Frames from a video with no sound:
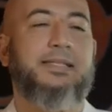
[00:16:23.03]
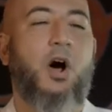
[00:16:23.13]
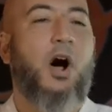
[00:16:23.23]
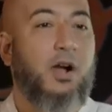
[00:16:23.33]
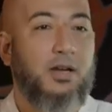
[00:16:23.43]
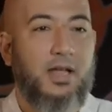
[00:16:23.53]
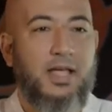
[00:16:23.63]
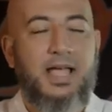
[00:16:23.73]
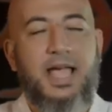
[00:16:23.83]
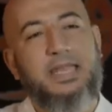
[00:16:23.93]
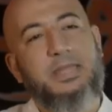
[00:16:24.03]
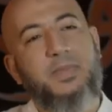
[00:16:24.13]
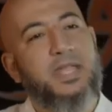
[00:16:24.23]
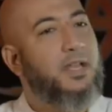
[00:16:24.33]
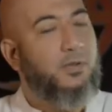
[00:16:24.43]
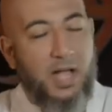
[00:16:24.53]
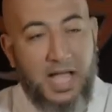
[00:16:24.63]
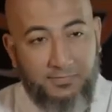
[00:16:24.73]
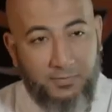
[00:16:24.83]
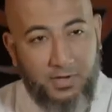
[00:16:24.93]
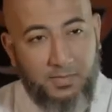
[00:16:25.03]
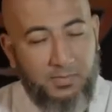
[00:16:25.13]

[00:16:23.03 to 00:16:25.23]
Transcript: heart and he made a dua for him.